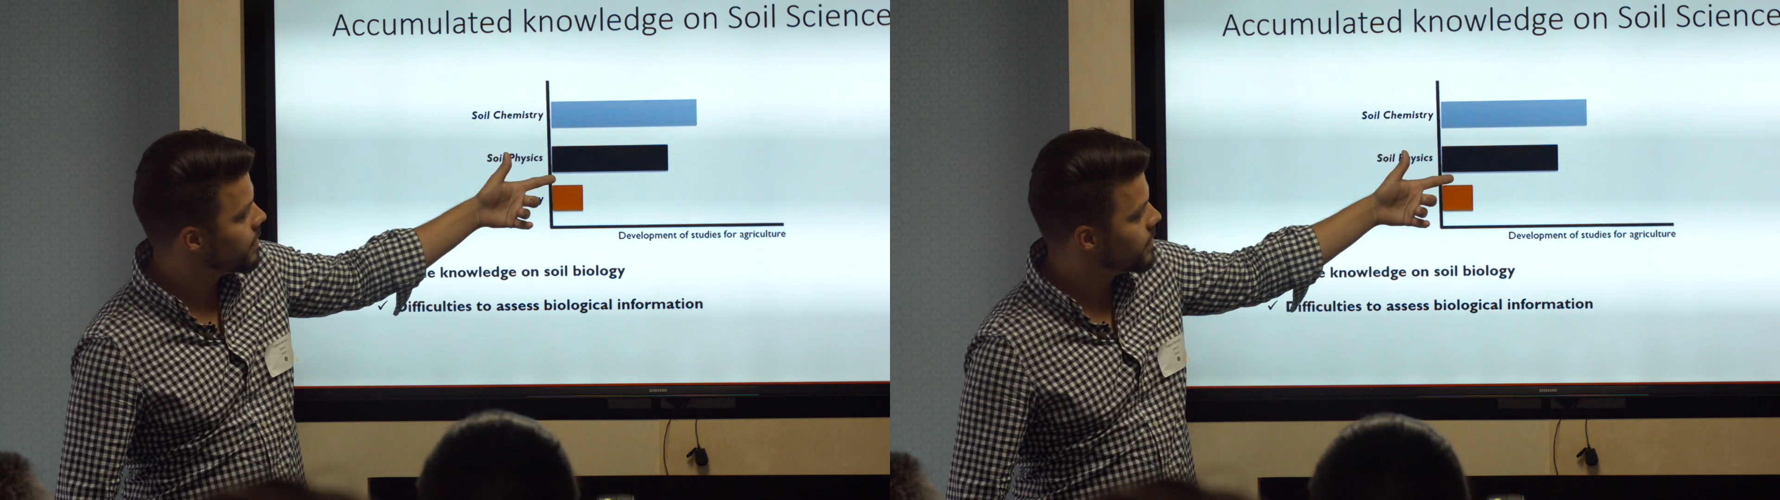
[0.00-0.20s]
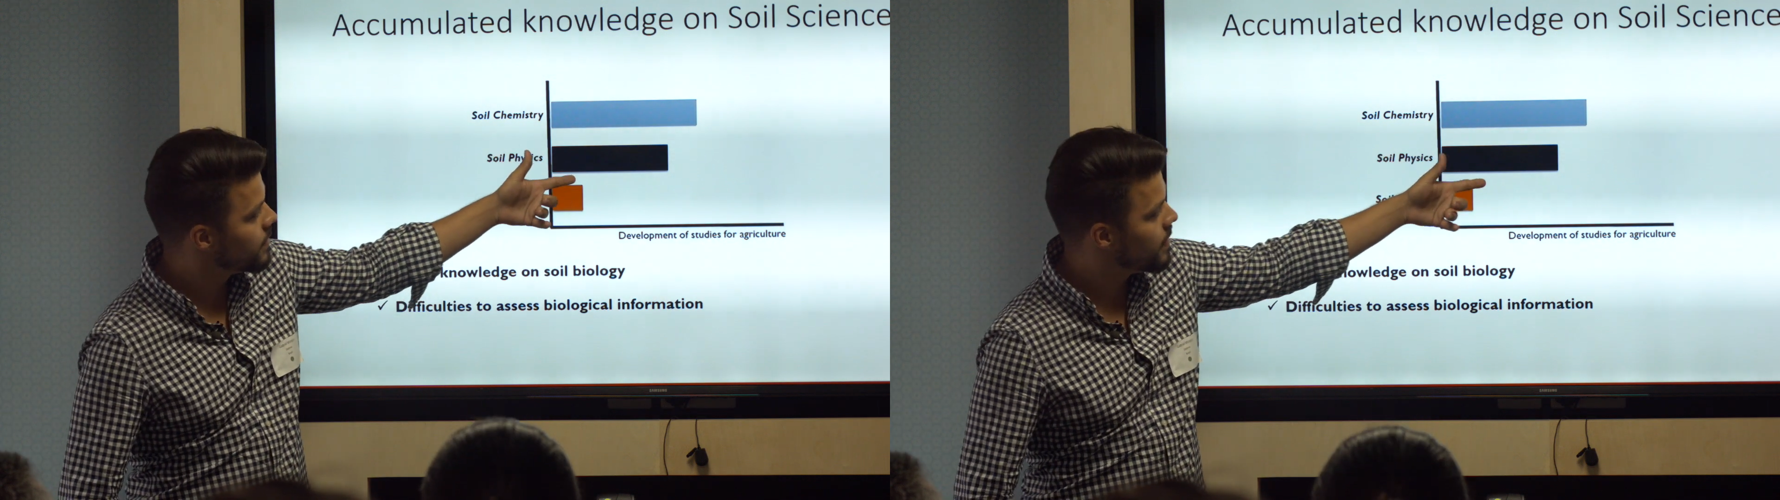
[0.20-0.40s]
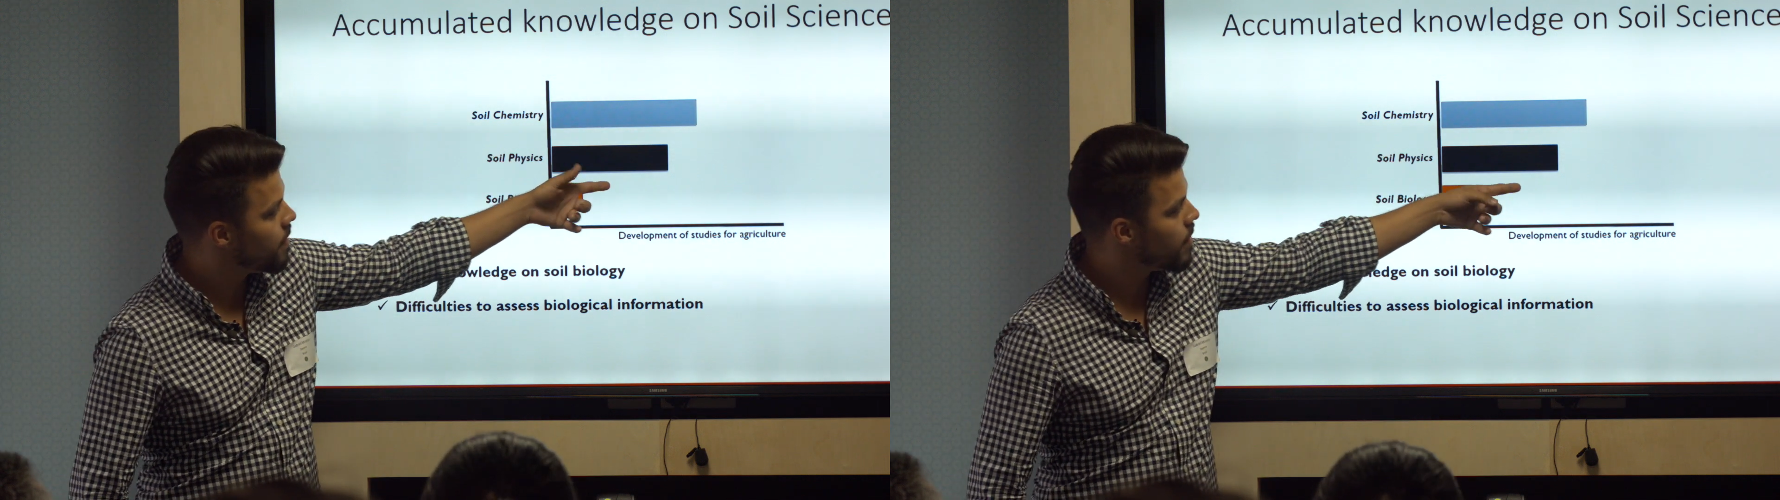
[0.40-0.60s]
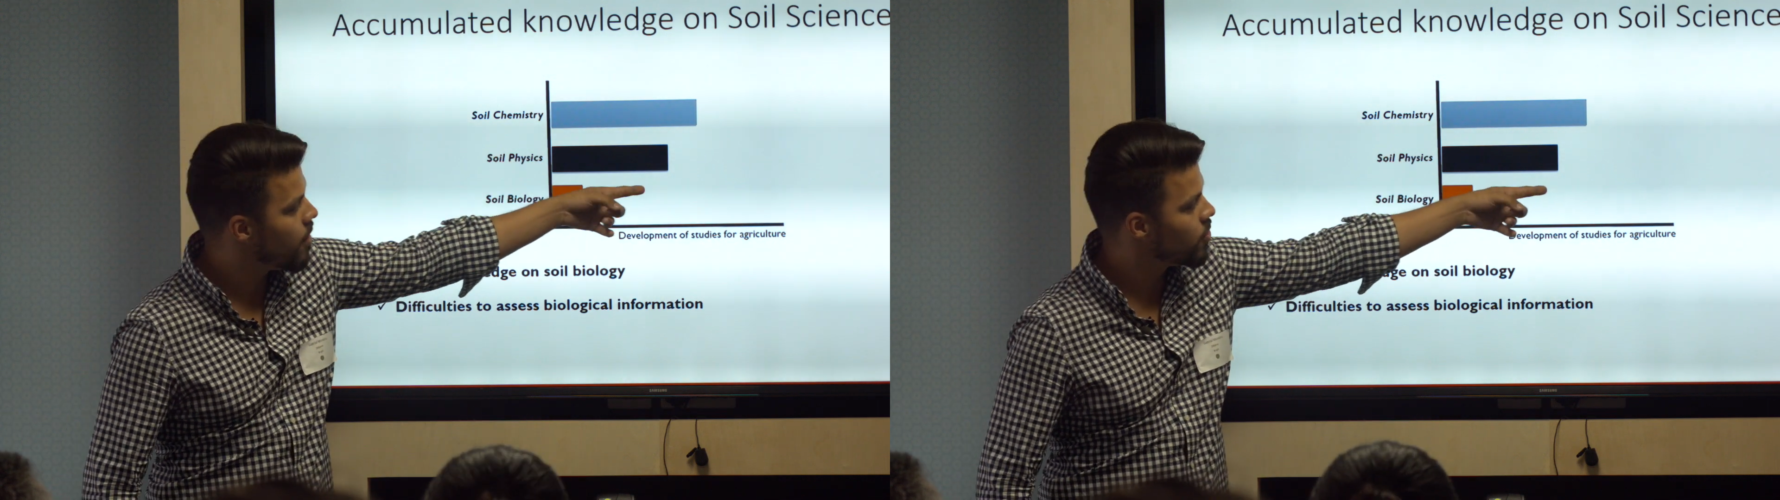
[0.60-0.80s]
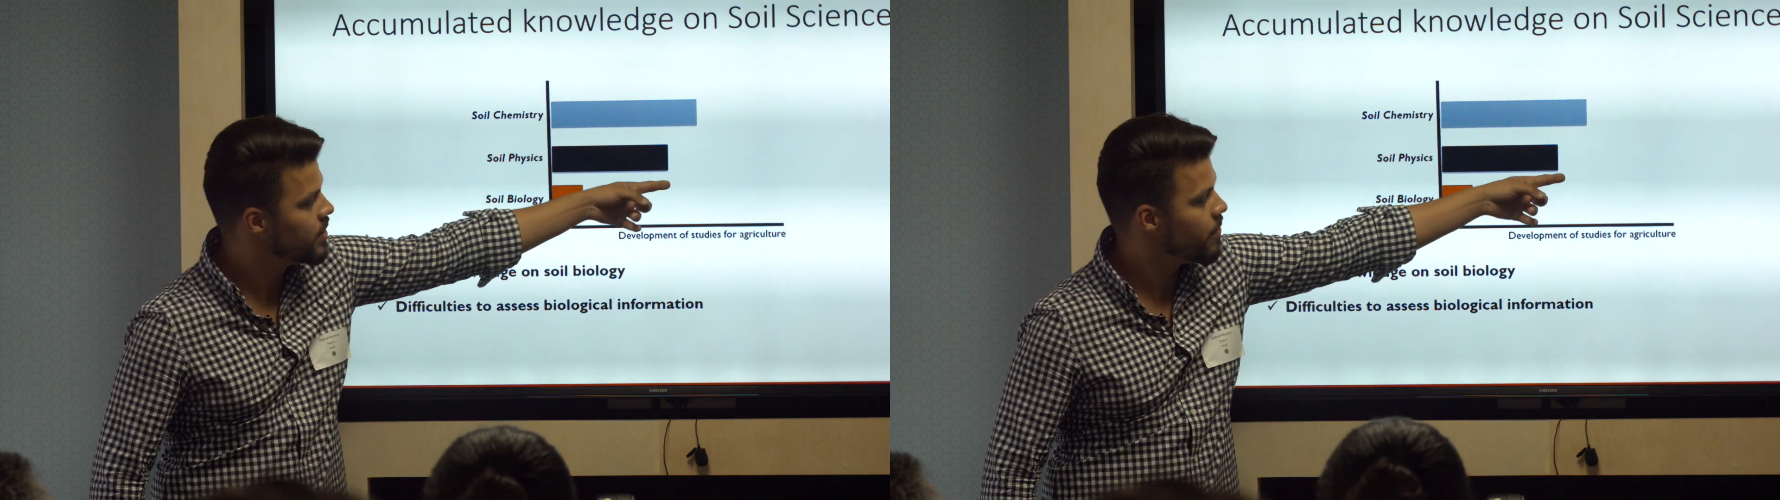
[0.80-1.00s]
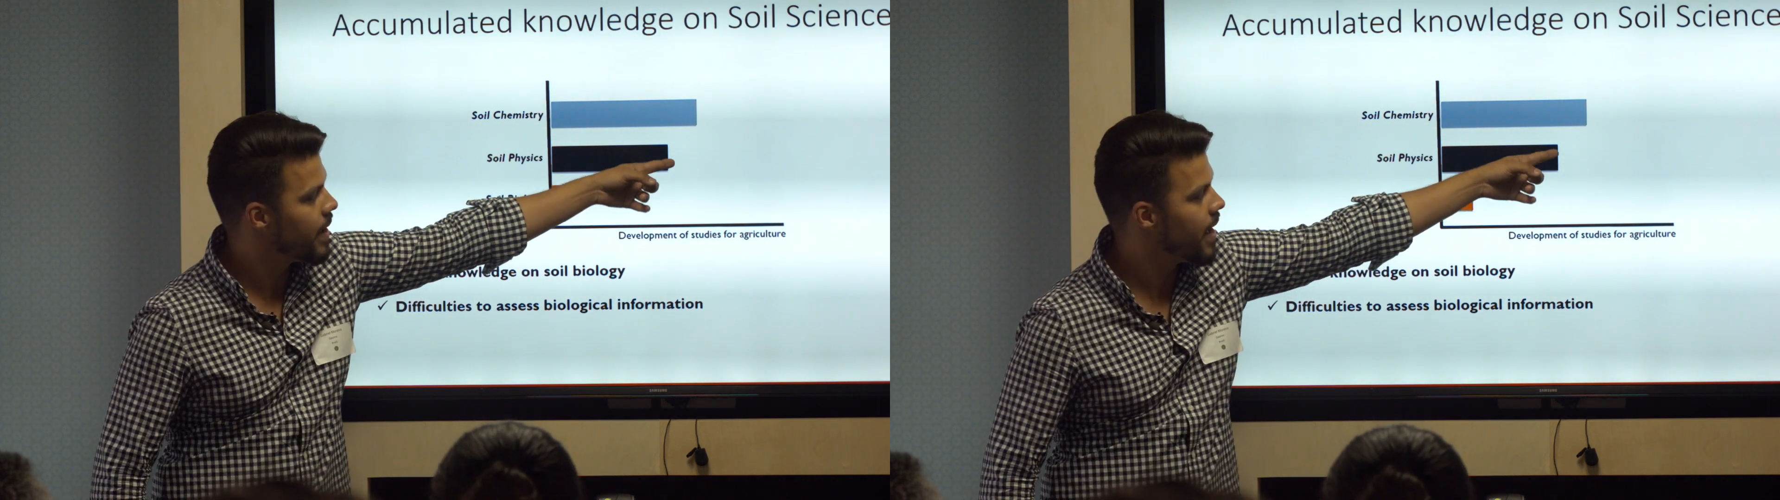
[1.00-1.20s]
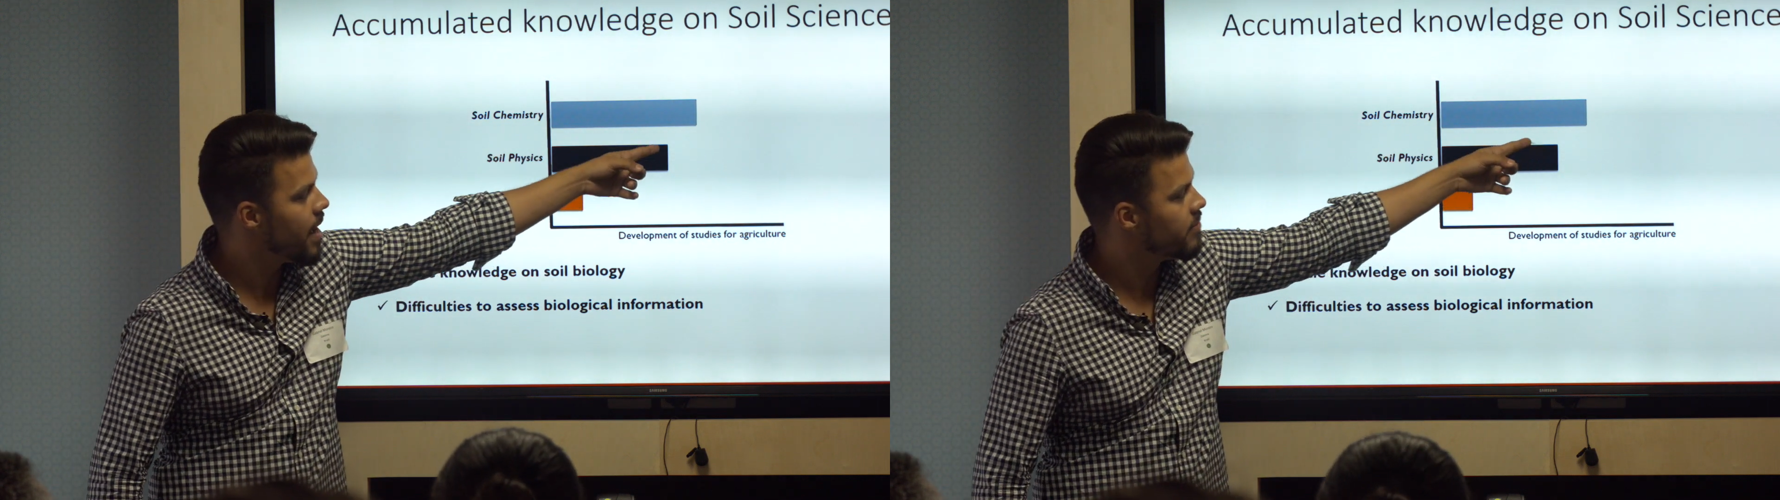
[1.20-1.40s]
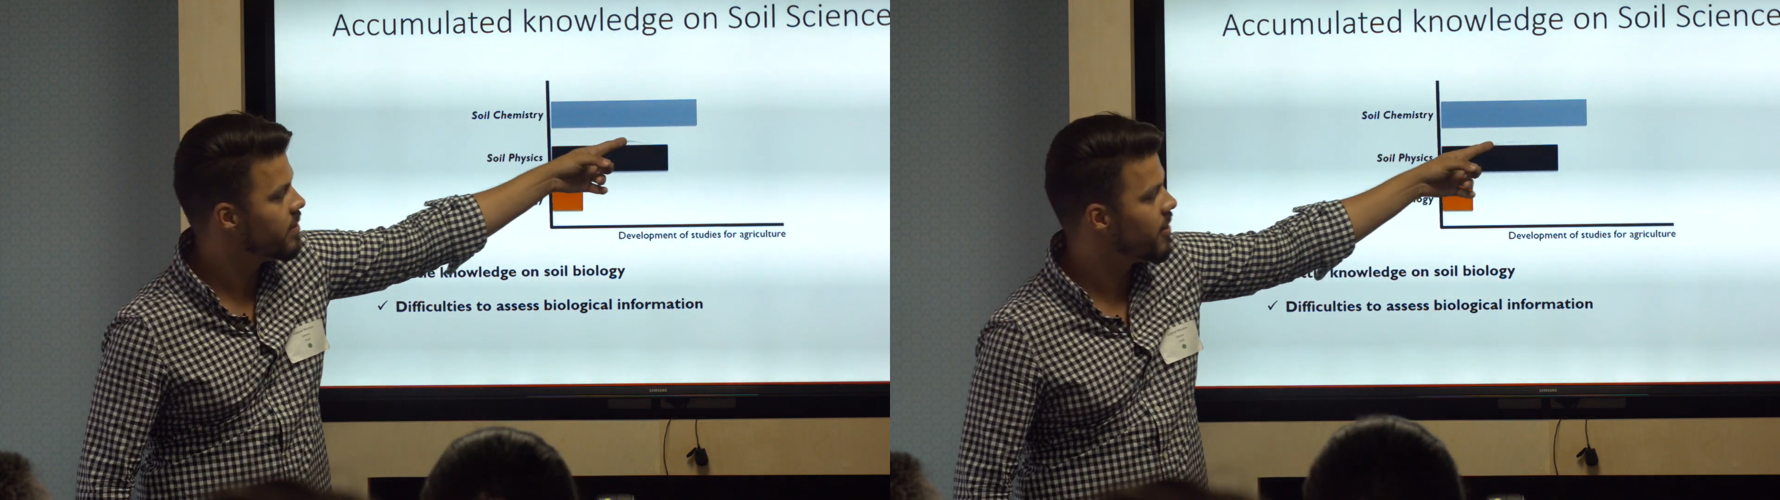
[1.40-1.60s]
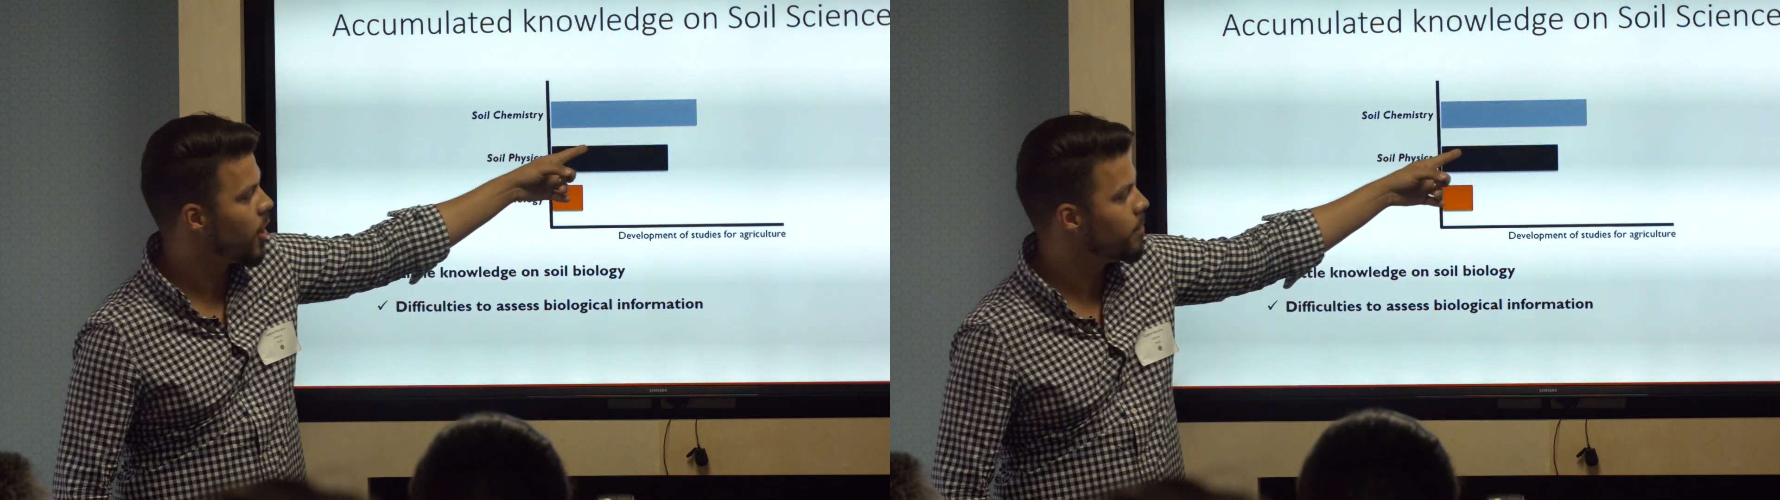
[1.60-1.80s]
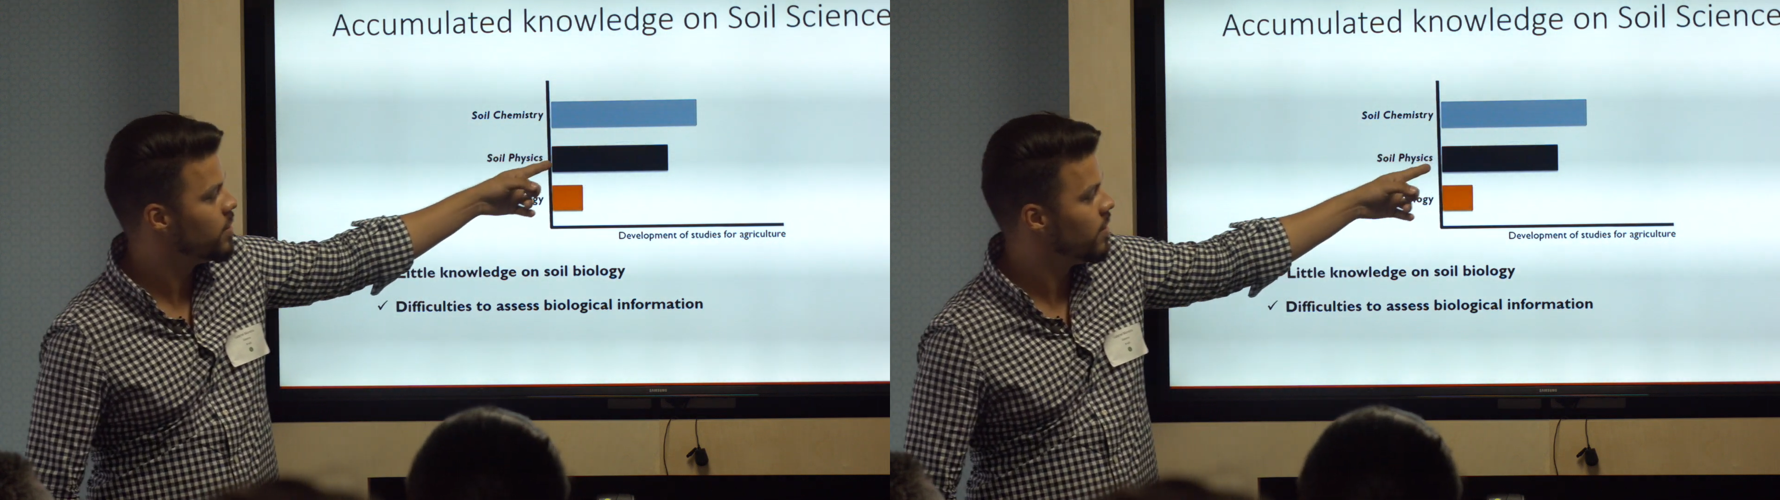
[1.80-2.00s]
this is the amount that we have
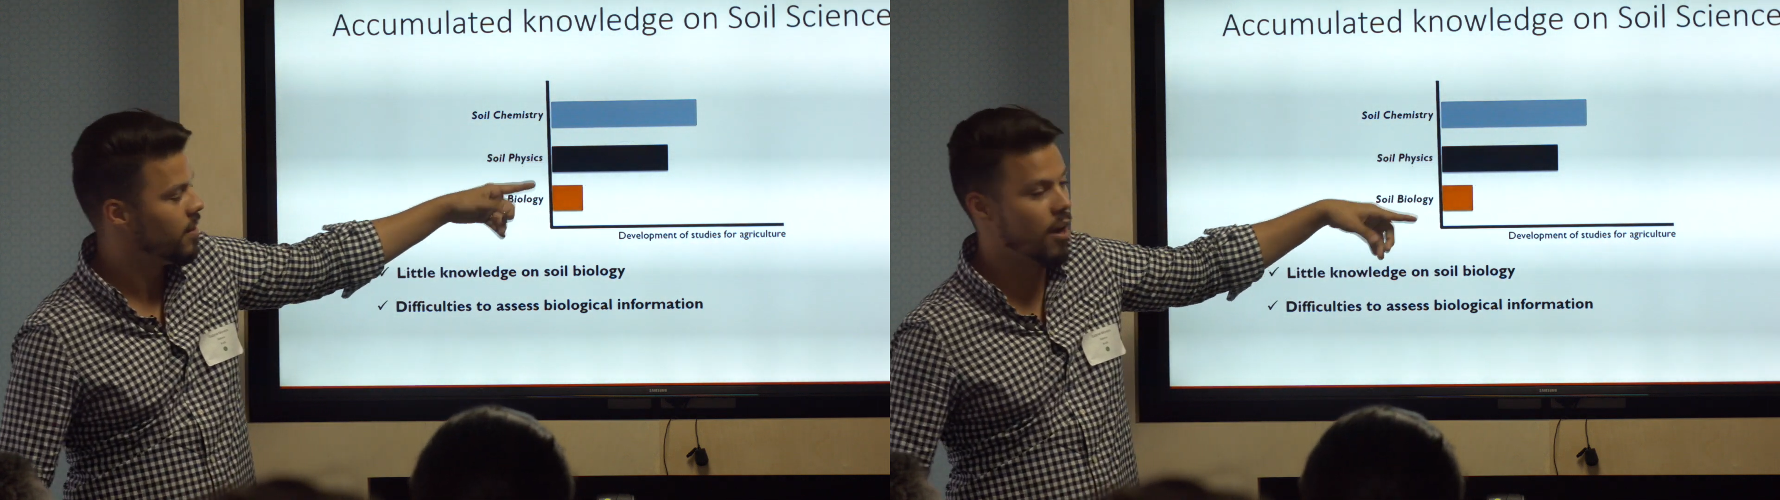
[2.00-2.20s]
developed,